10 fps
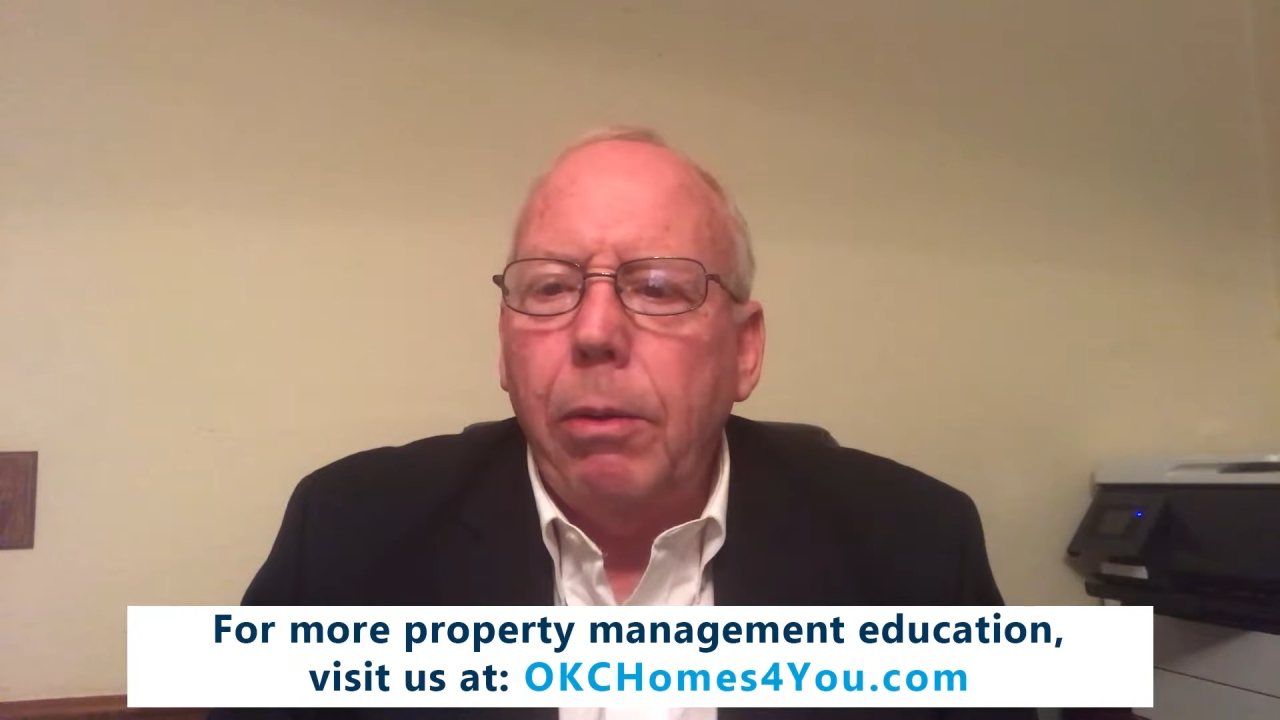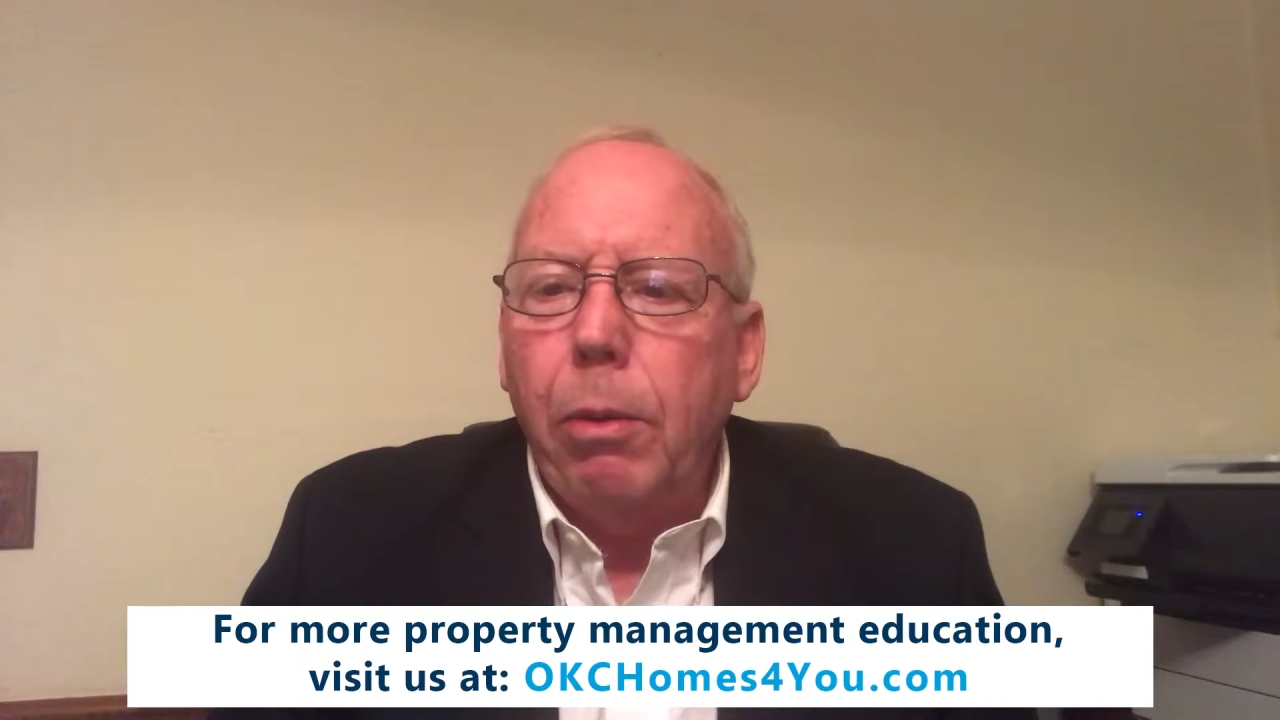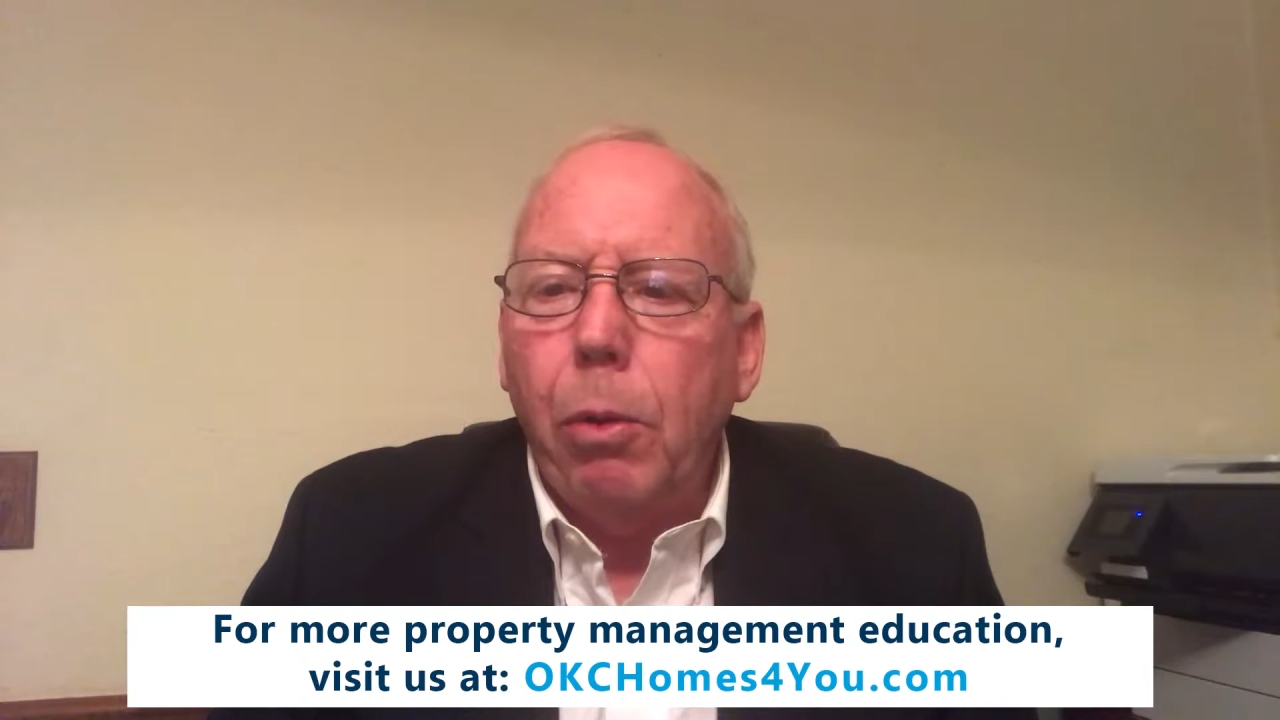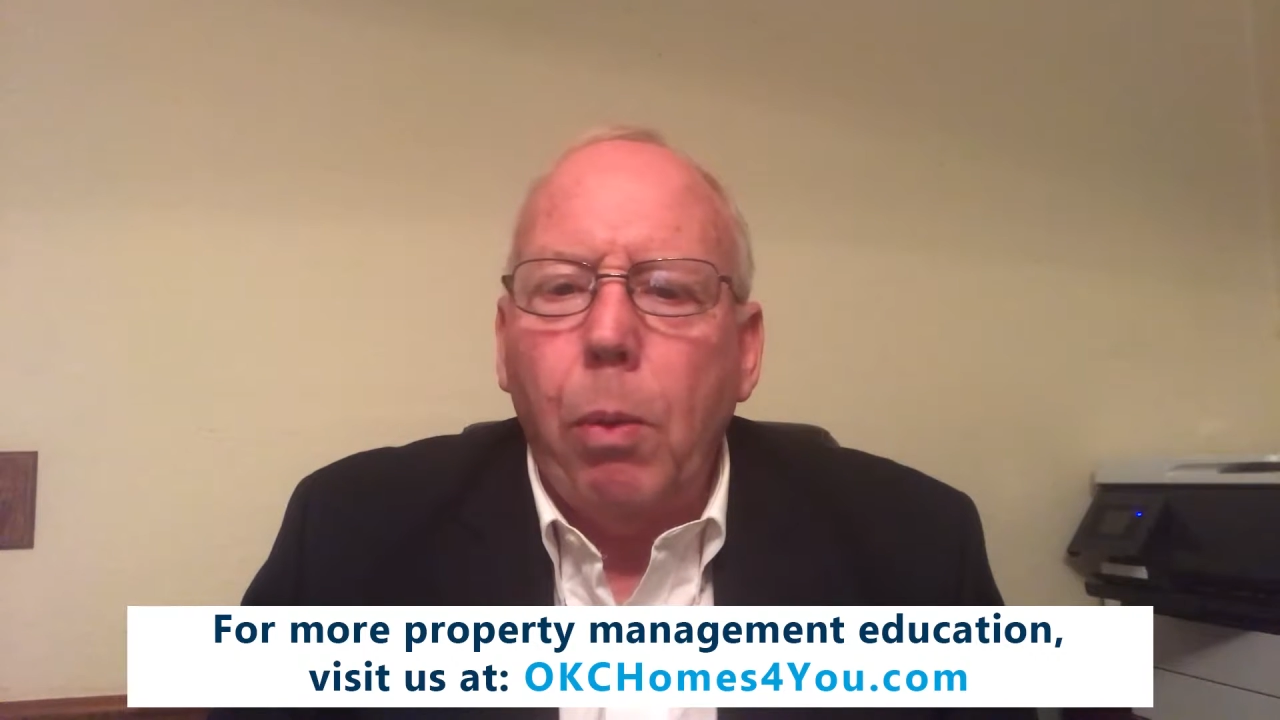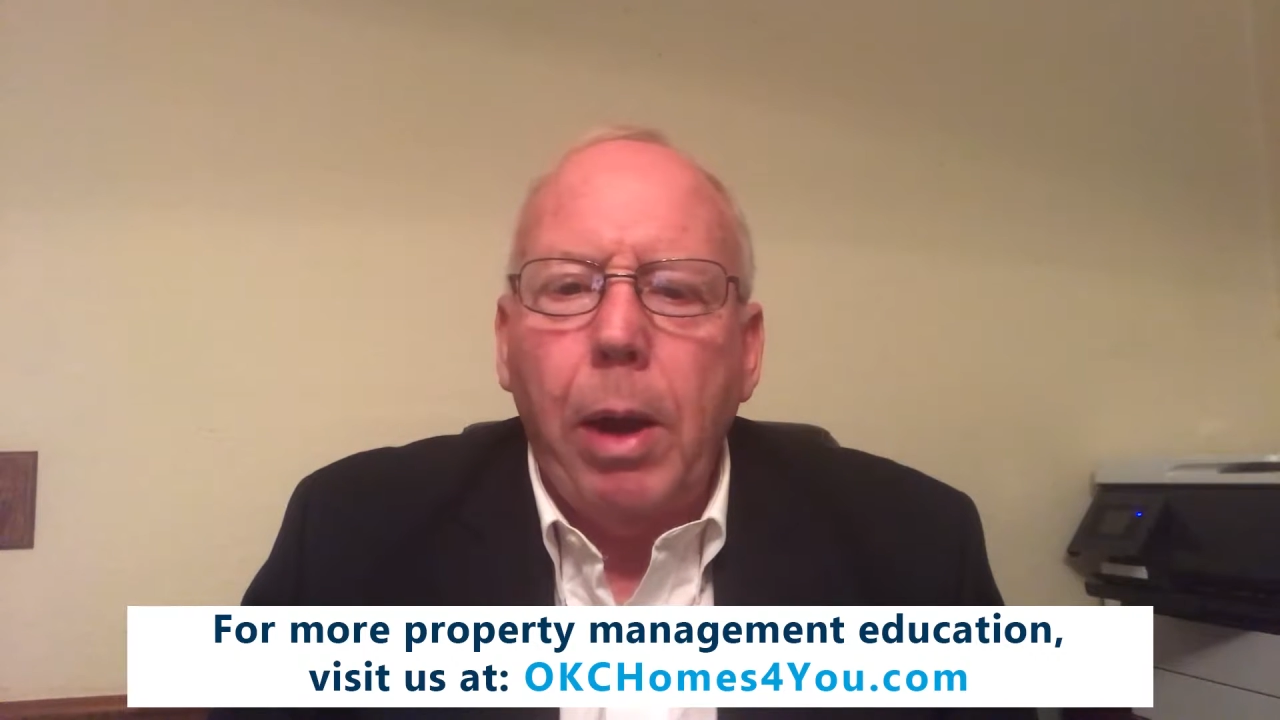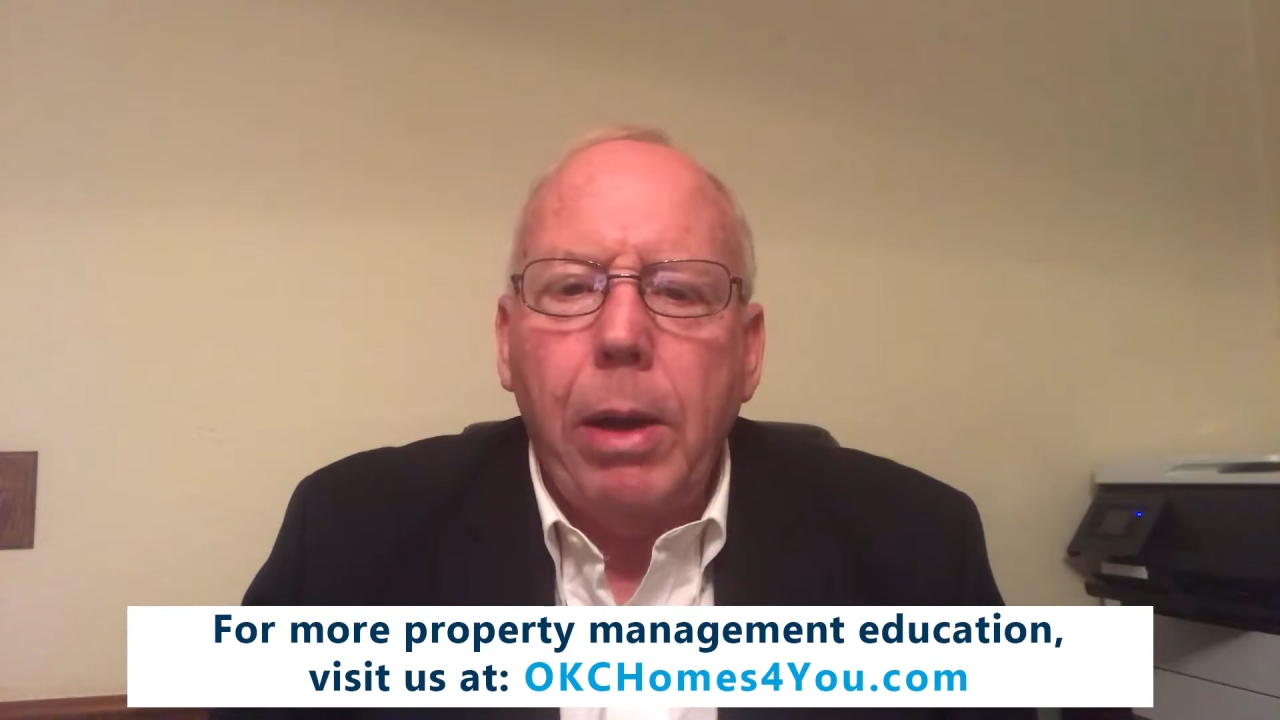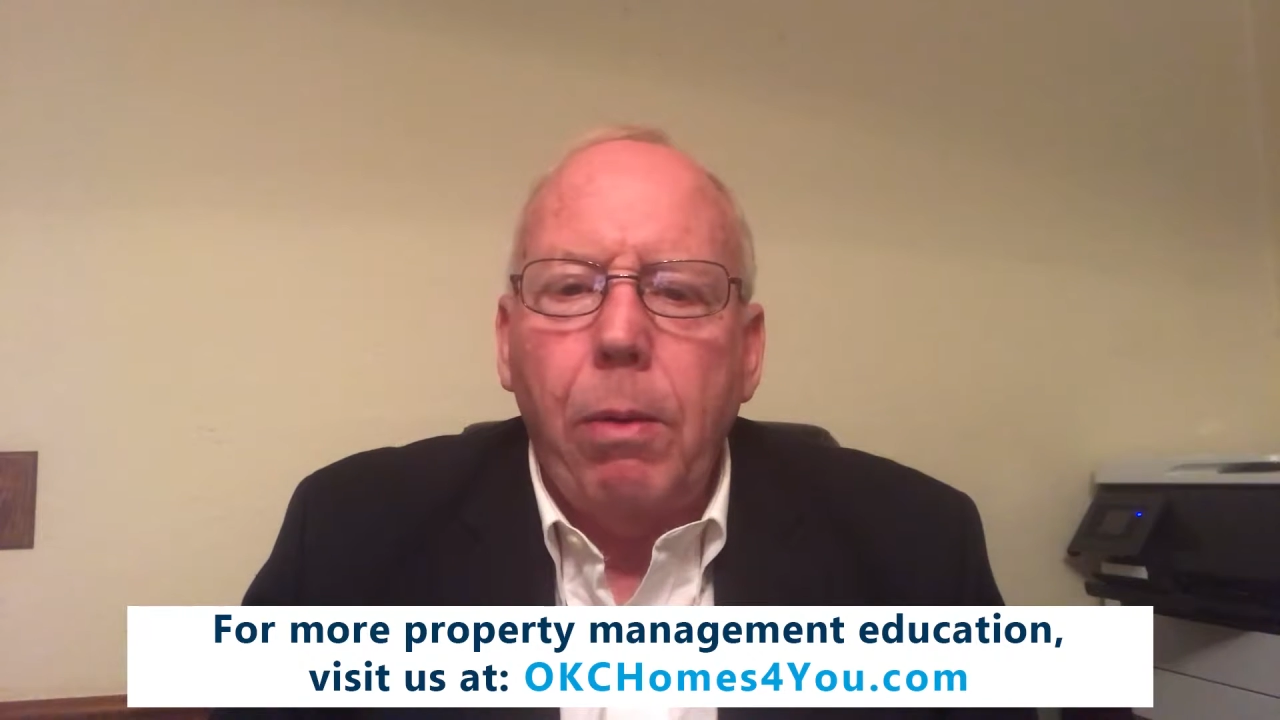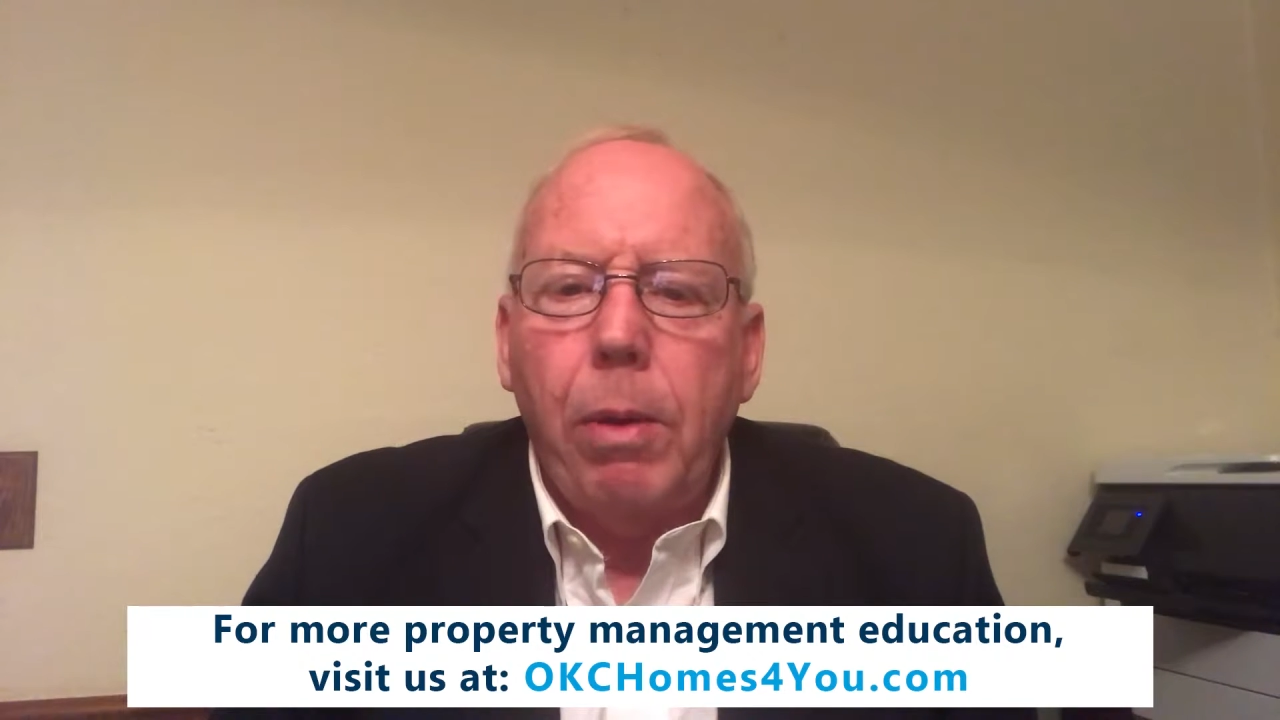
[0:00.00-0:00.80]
for the wide